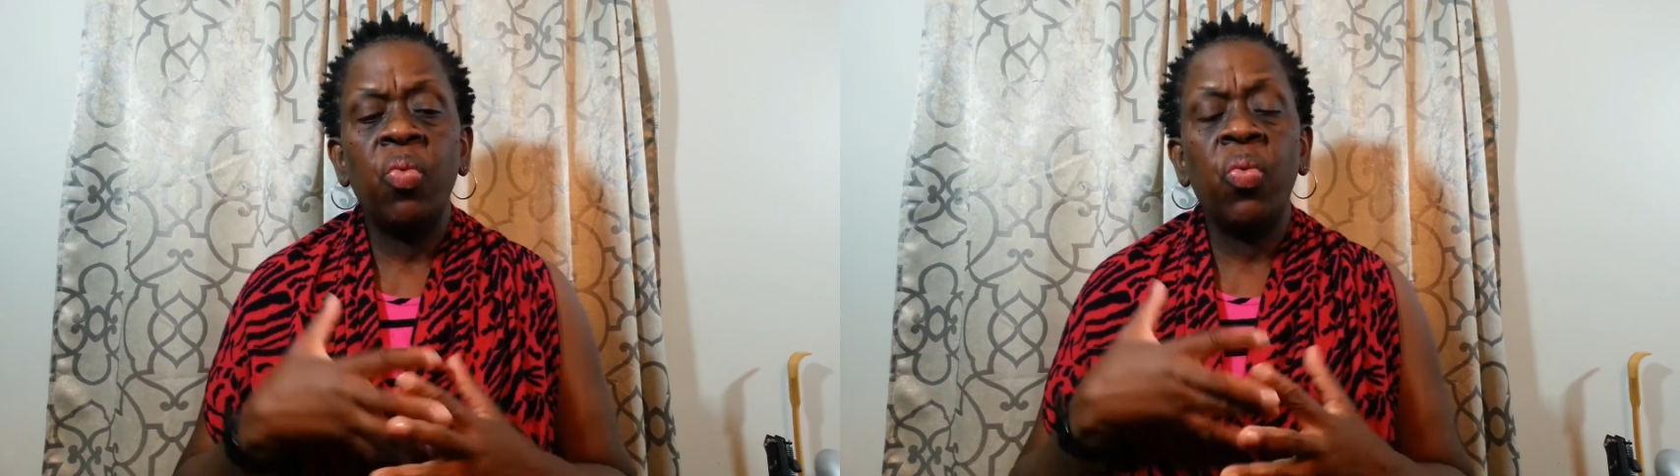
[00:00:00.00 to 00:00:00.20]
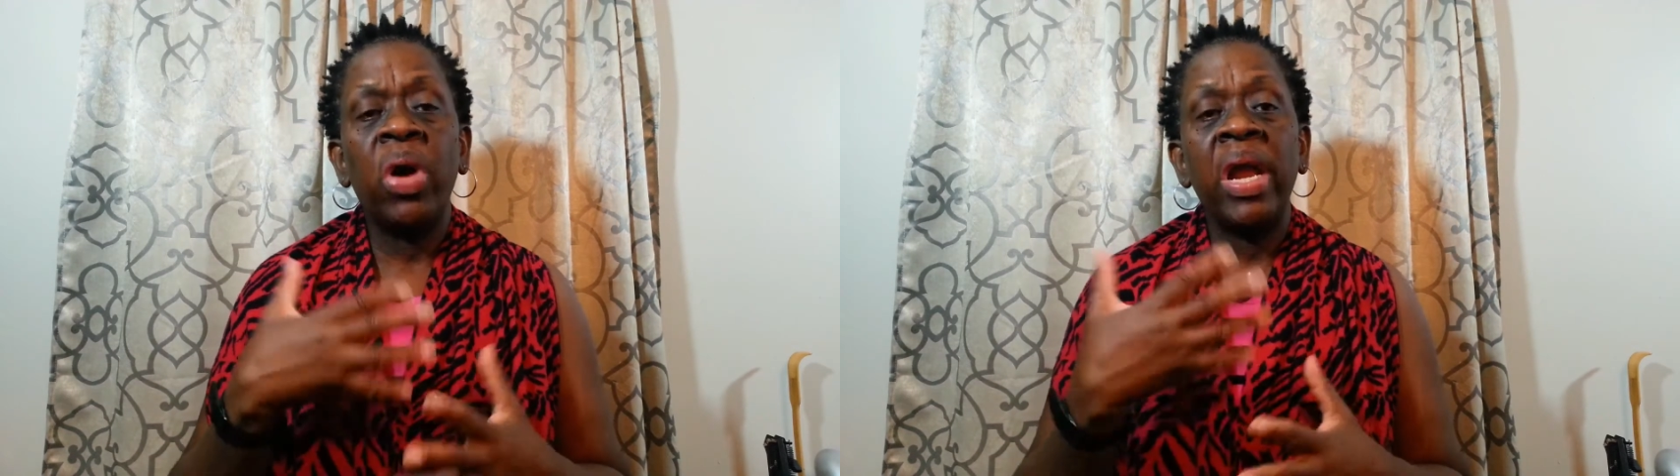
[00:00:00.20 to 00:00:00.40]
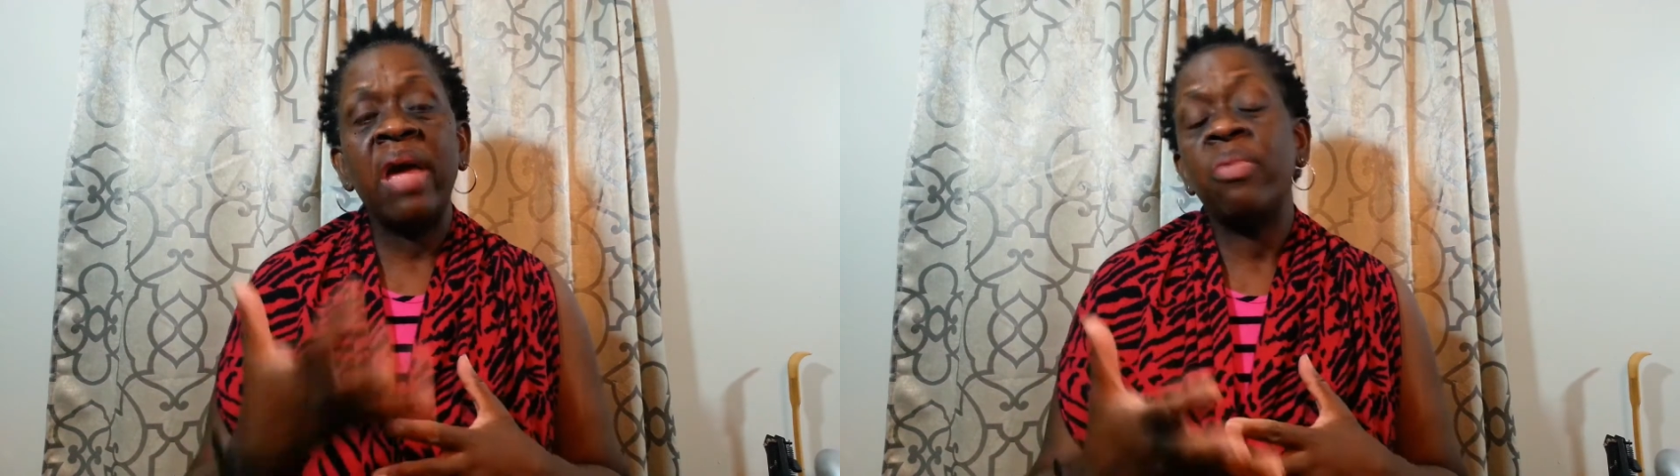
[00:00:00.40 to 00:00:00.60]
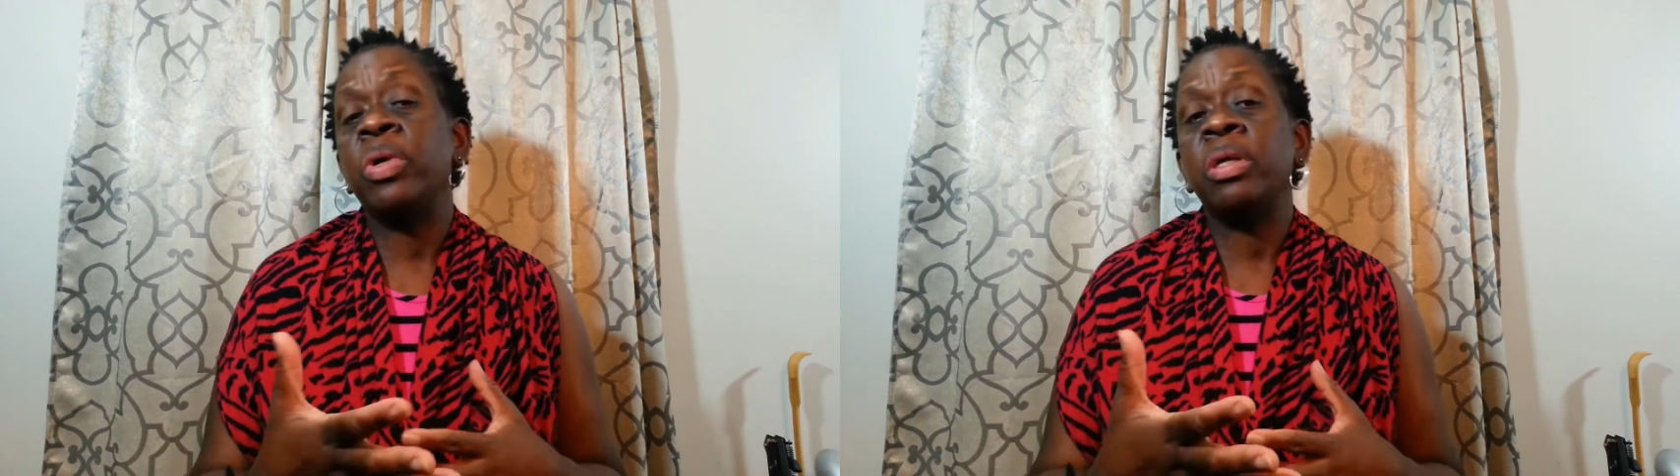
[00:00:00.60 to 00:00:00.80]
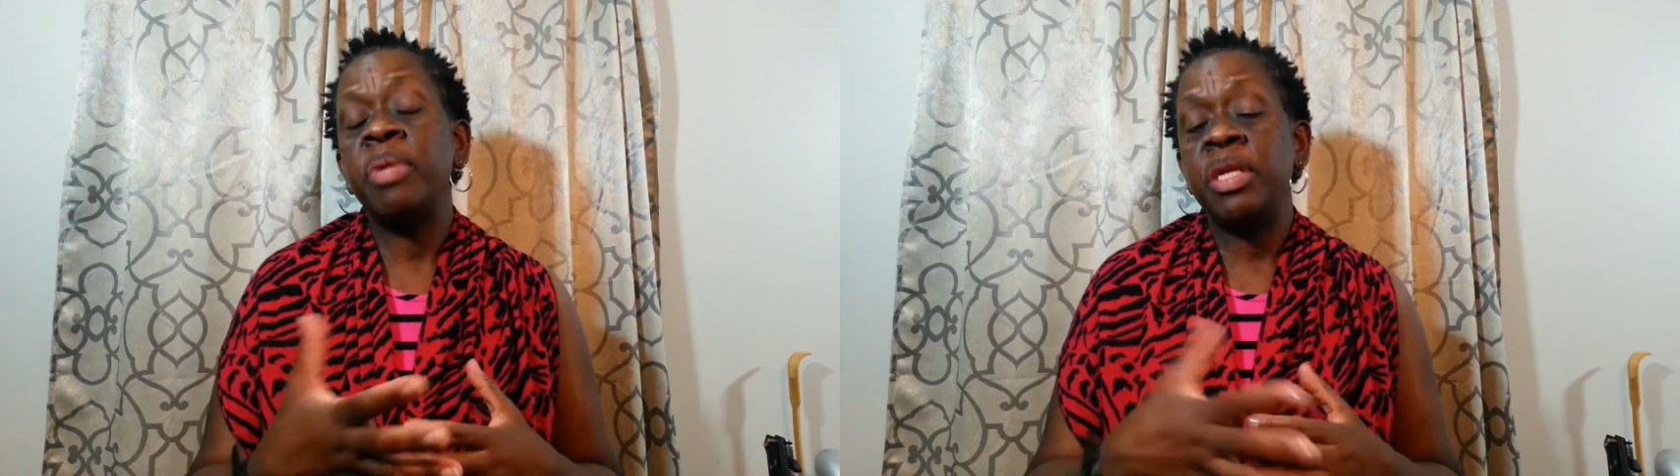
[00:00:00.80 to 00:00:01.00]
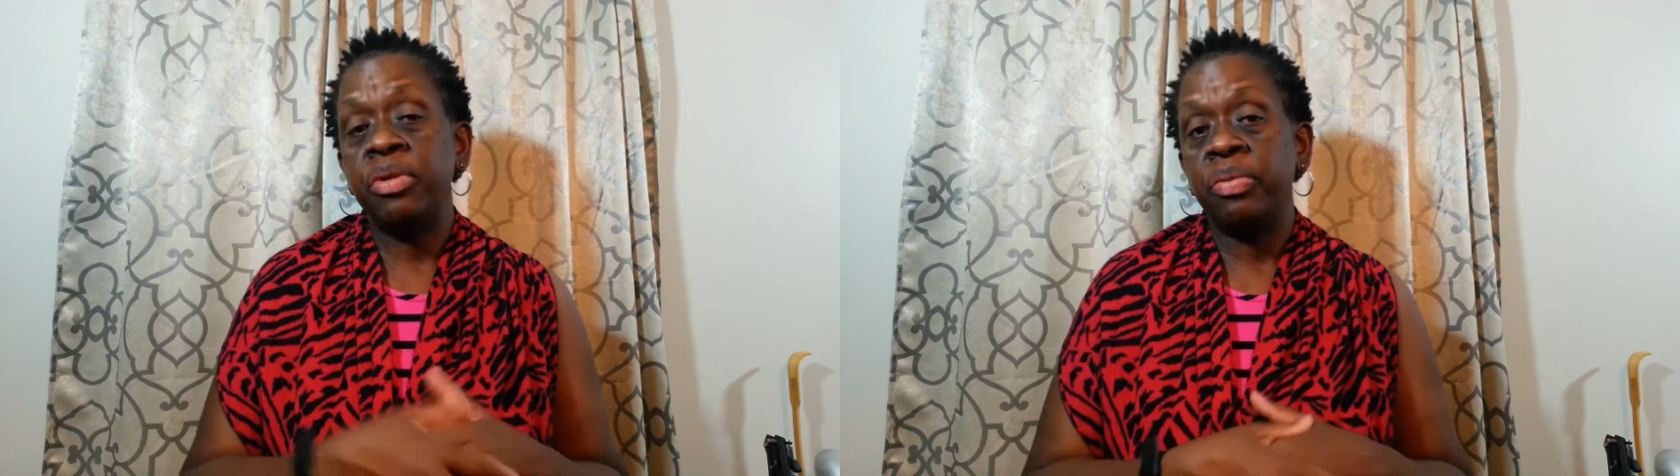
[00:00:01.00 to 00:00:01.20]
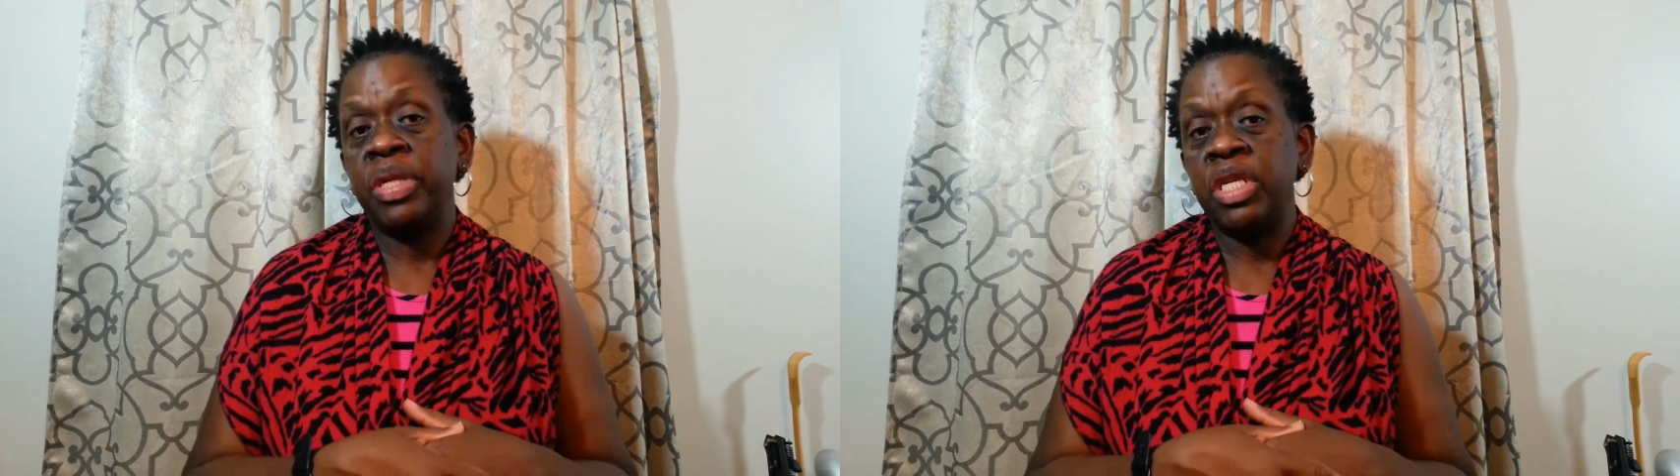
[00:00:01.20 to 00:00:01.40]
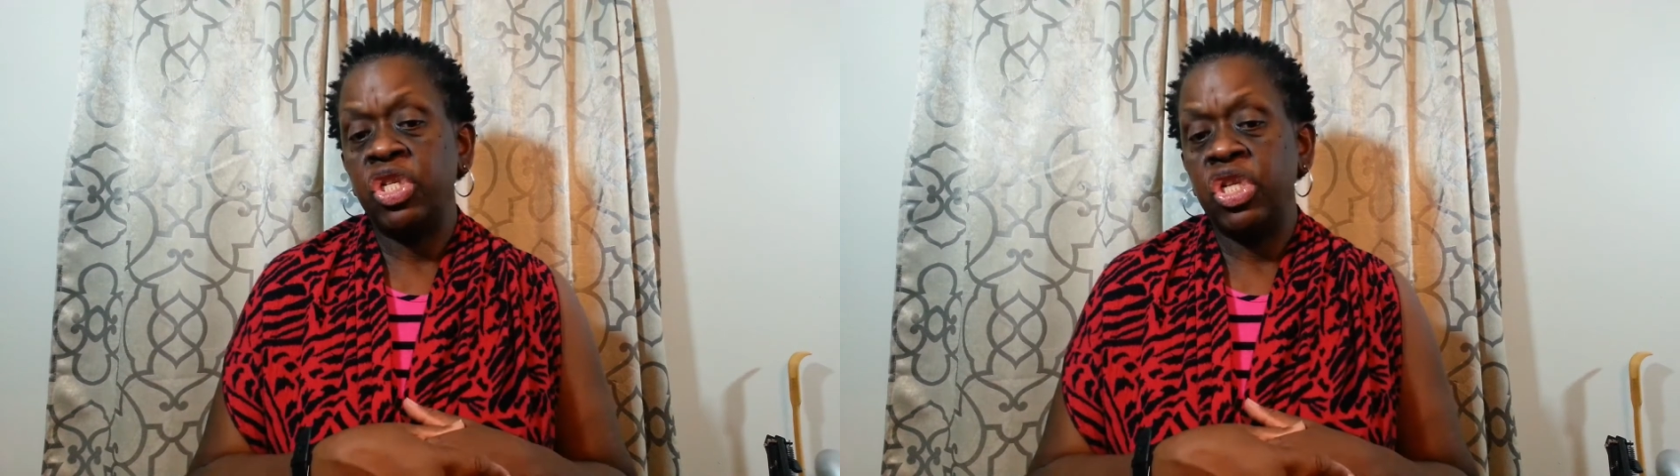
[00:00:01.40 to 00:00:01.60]
What I will be doing
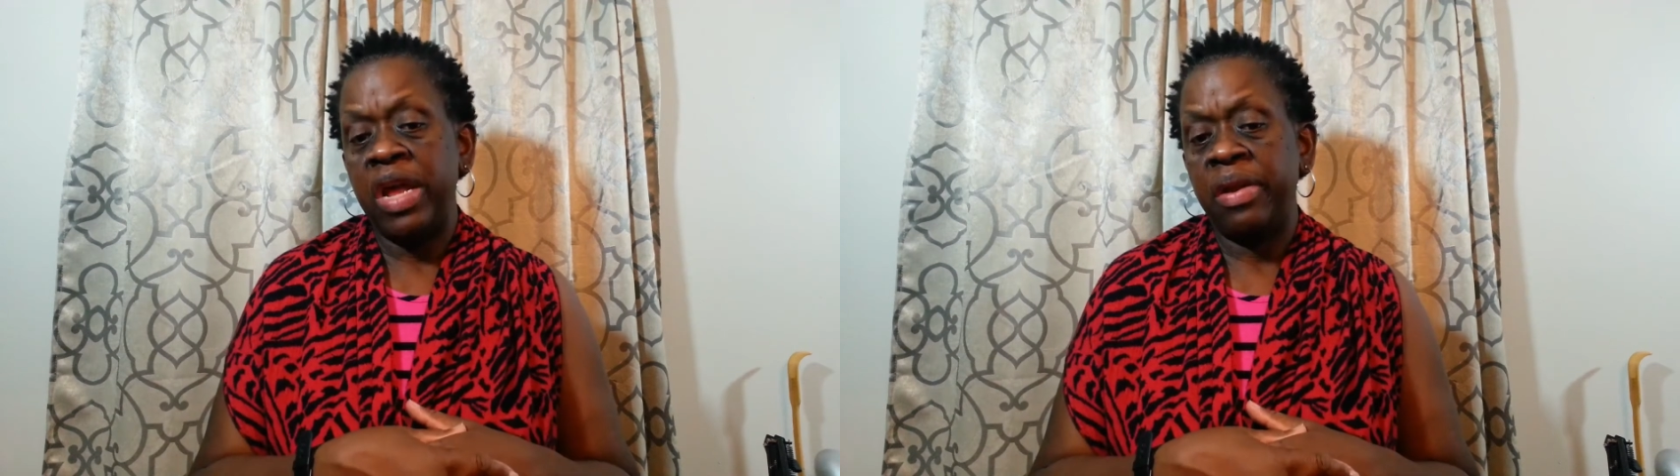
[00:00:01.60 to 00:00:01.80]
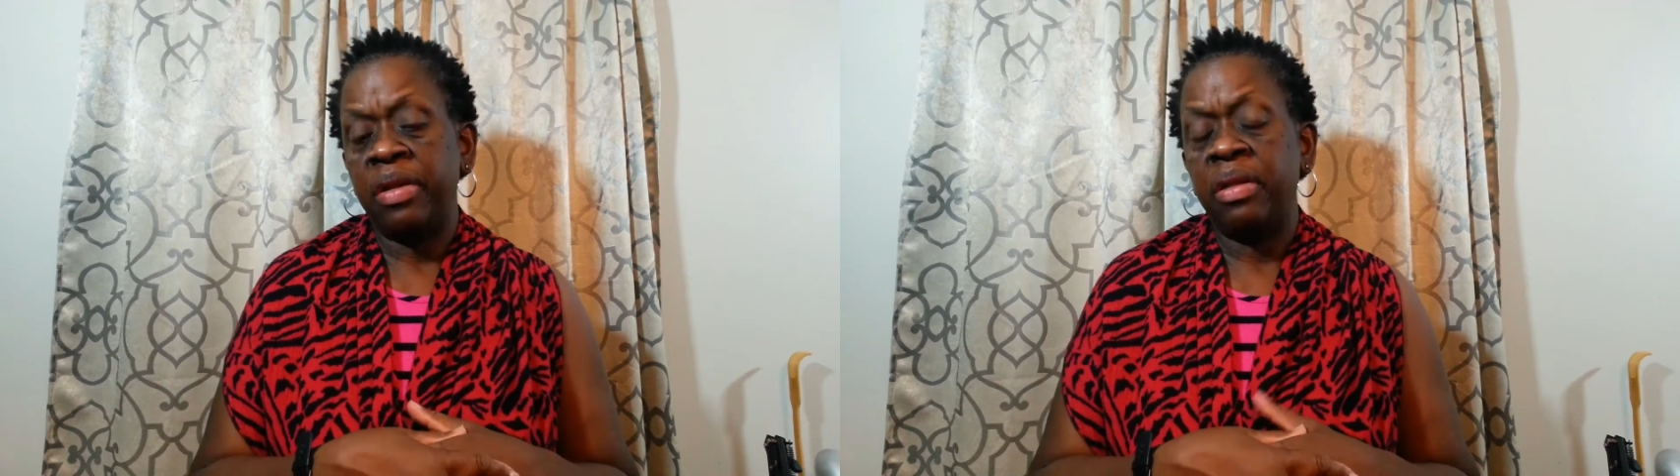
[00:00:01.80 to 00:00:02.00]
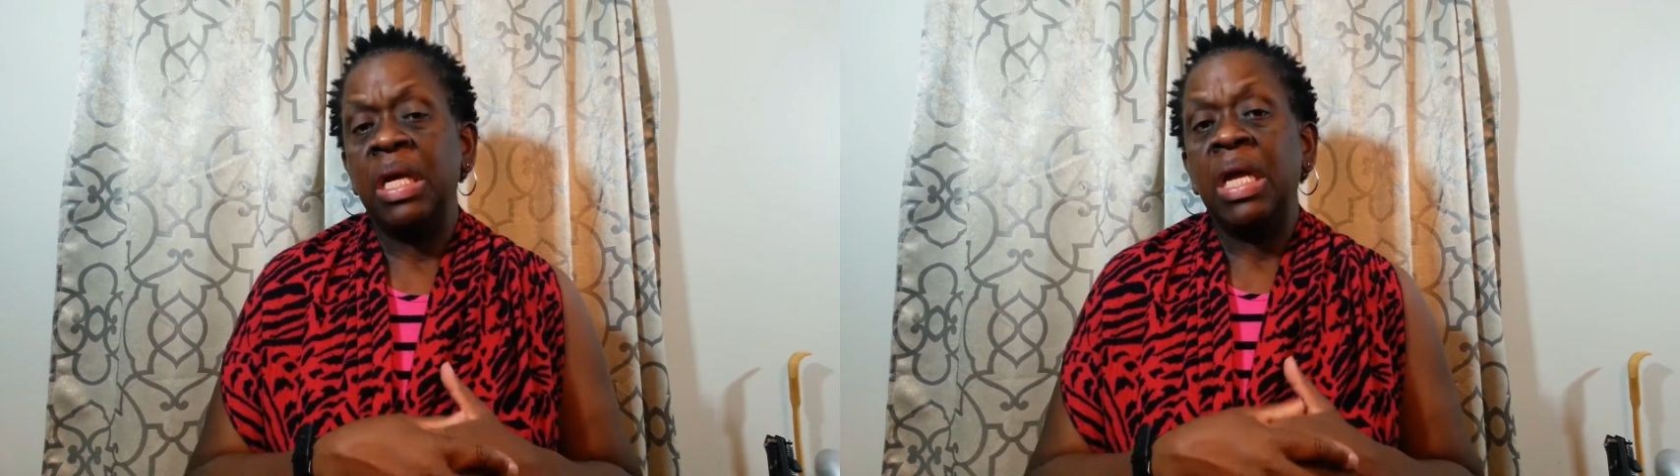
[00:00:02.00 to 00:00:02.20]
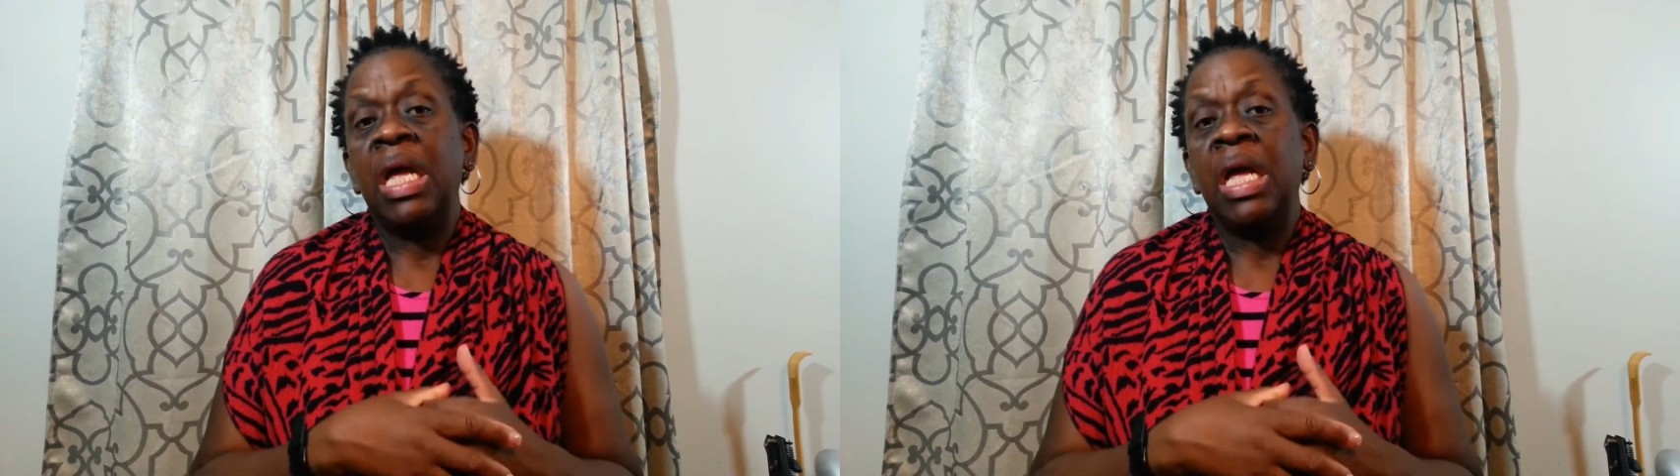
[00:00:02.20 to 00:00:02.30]
with this channel